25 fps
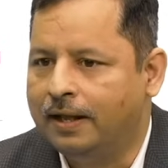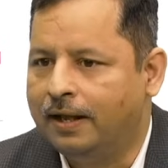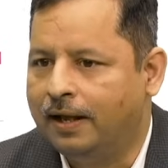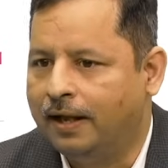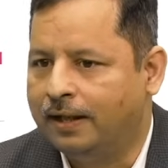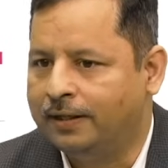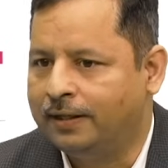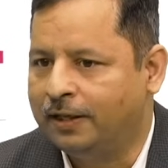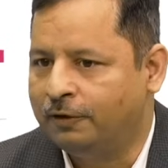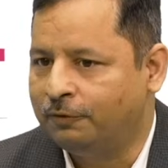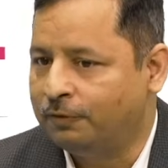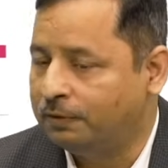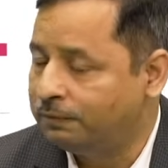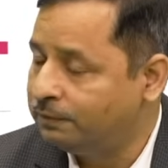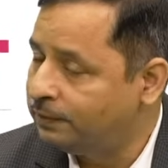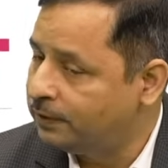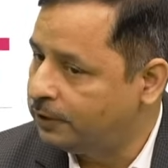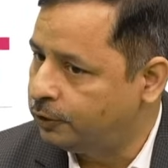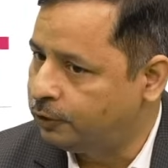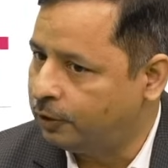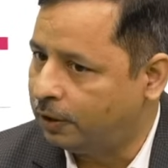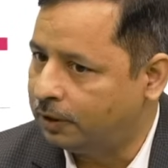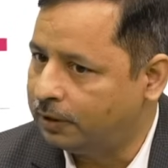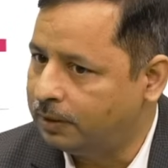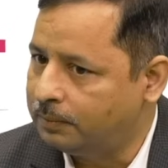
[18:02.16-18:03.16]
And then when we
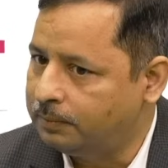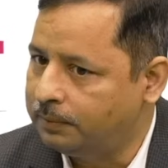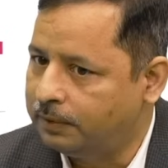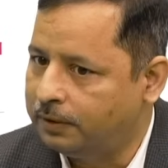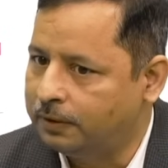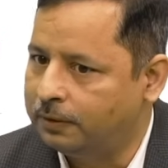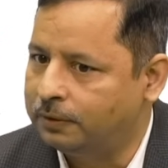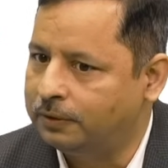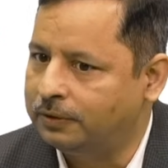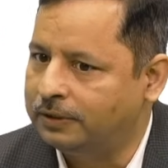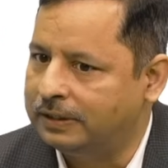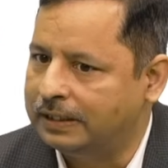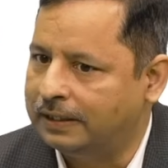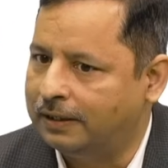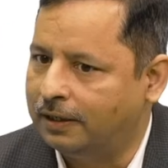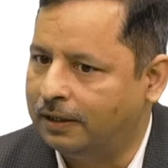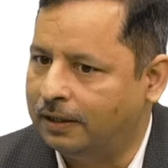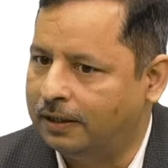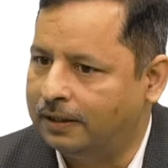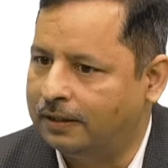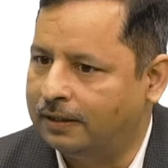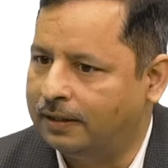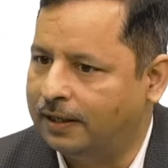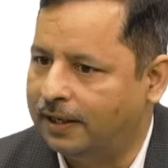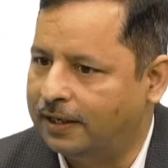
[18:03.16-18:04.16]
talk about
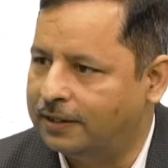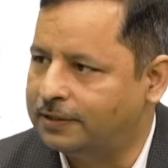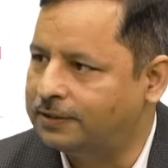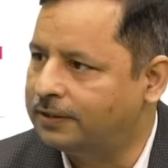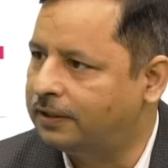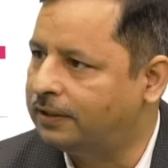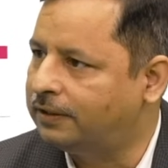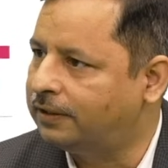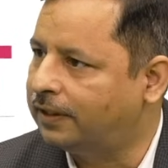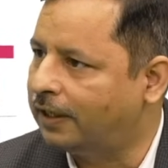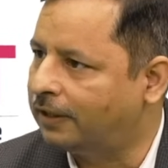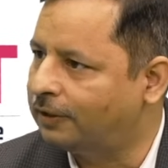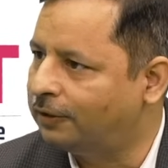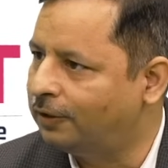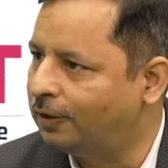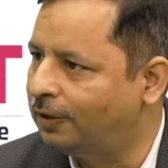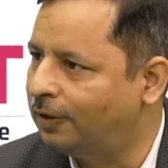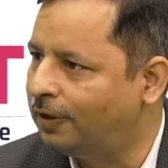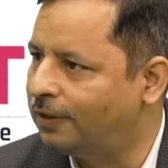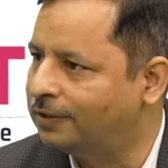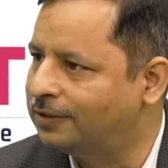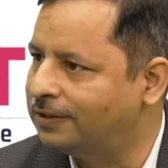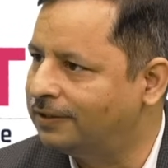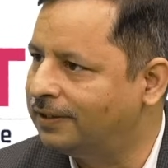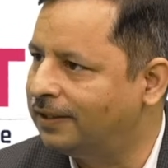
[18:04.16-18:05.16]
HR
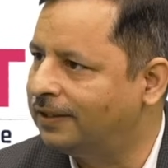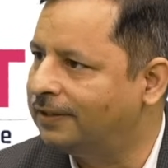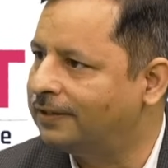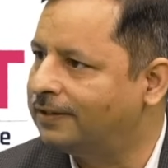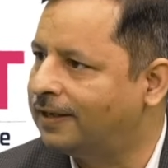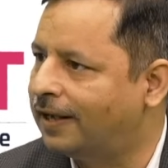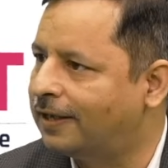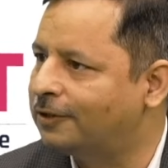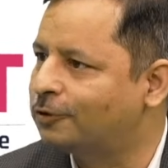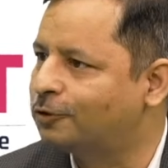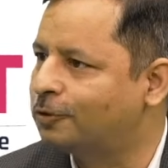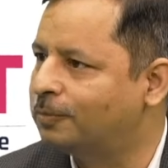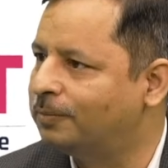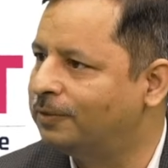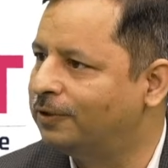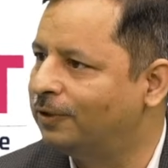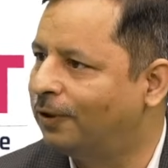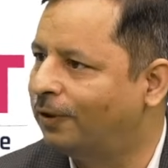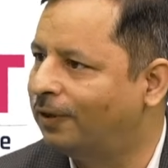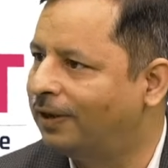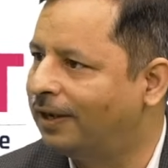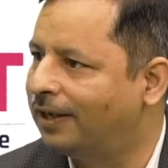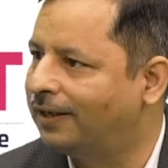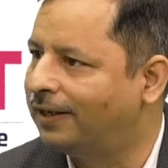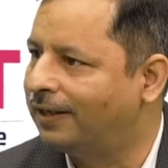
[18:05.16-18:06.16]
technology, then it has to be
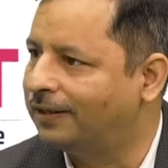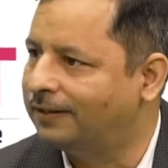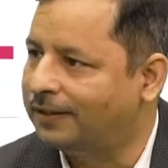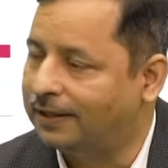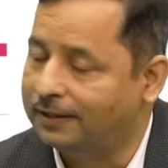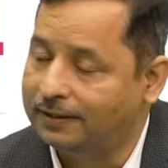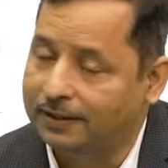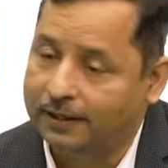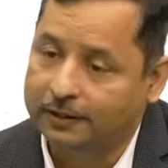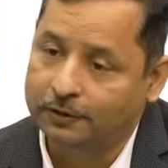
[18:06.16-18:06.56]
online, and that